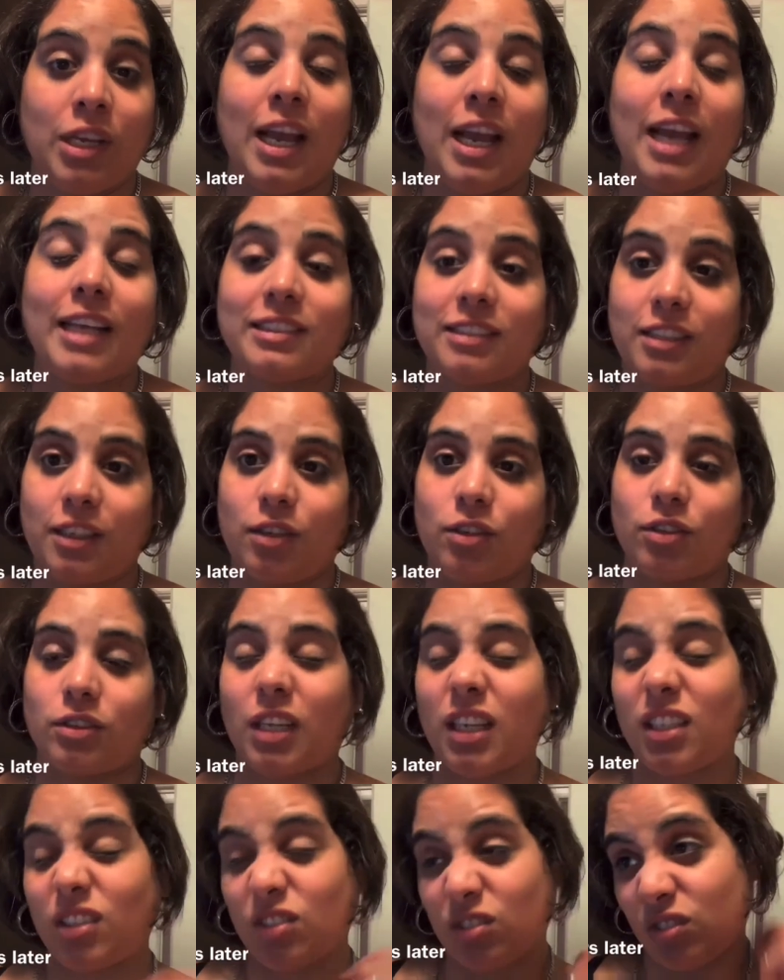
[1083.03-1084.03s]
and sneakers and
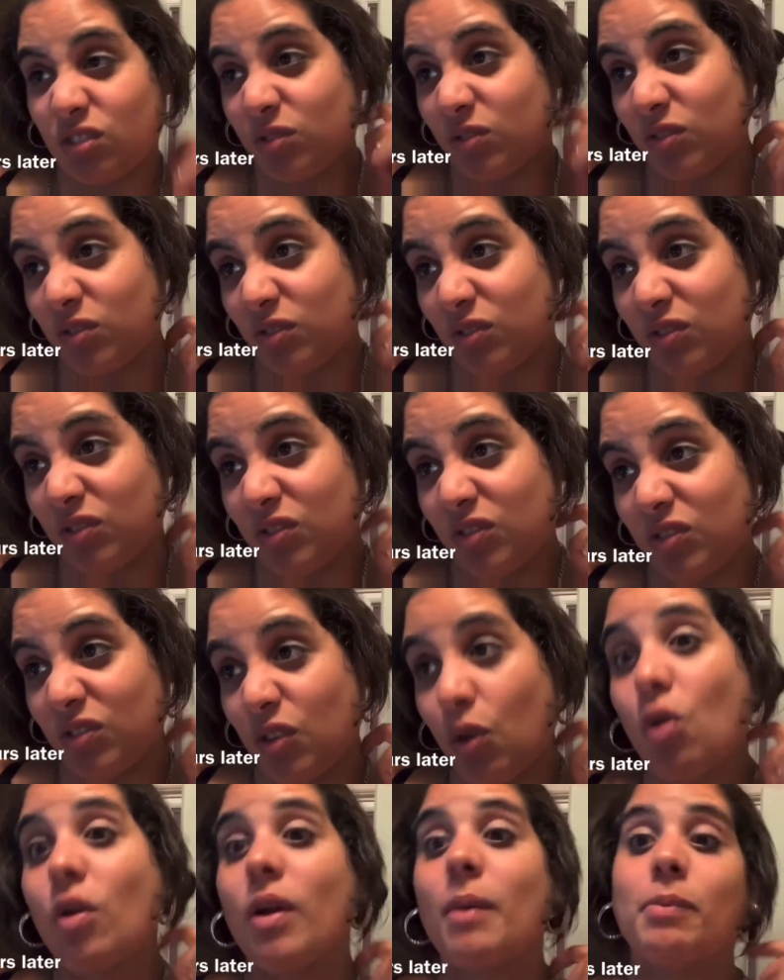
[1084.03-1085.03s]
perfume.
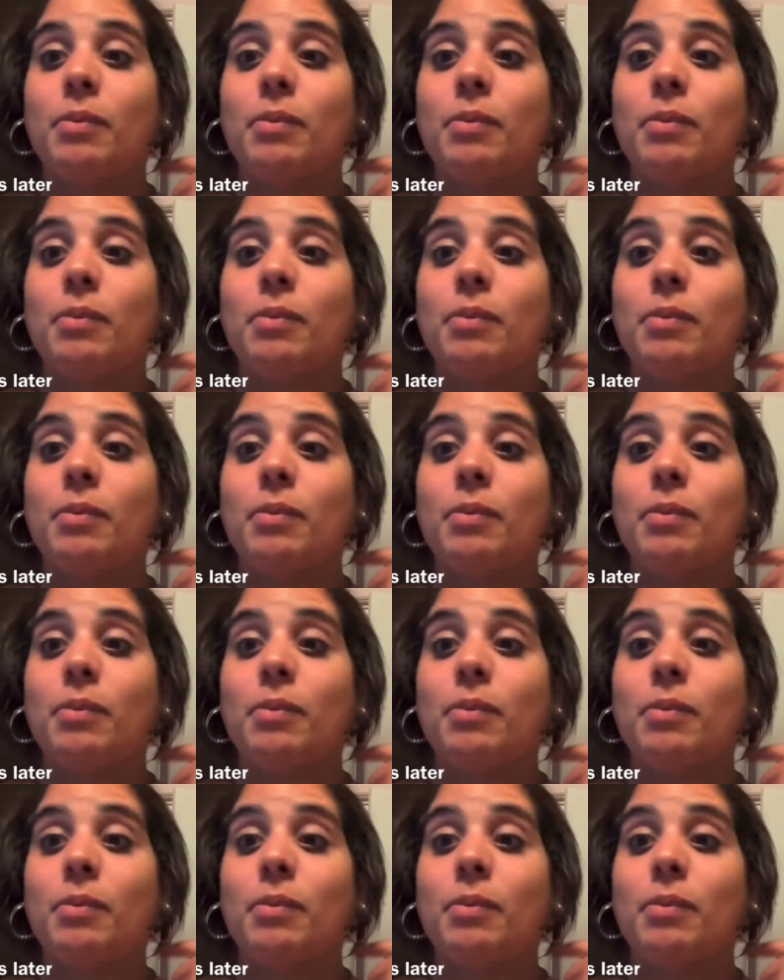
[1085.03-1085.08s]
Oh, and